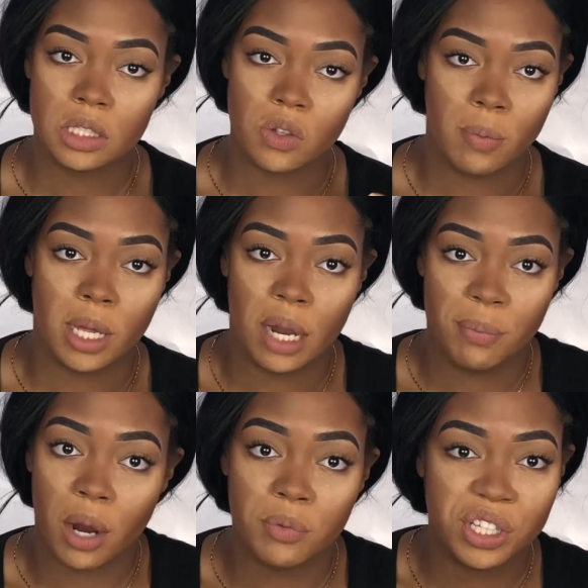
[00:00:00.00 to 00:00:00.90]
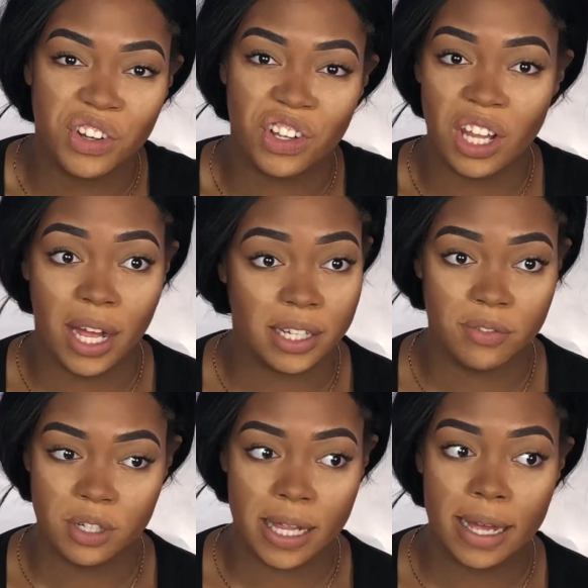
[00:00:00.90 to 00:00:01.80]
So, I mean, I'm not really going to clog it
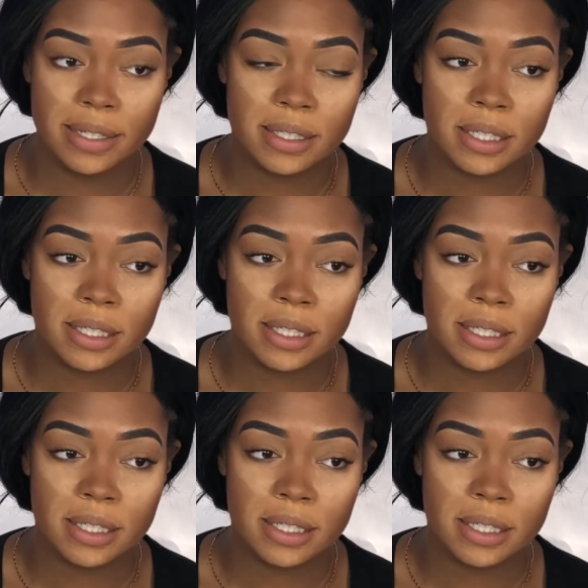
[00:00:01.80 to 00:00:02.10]
for that.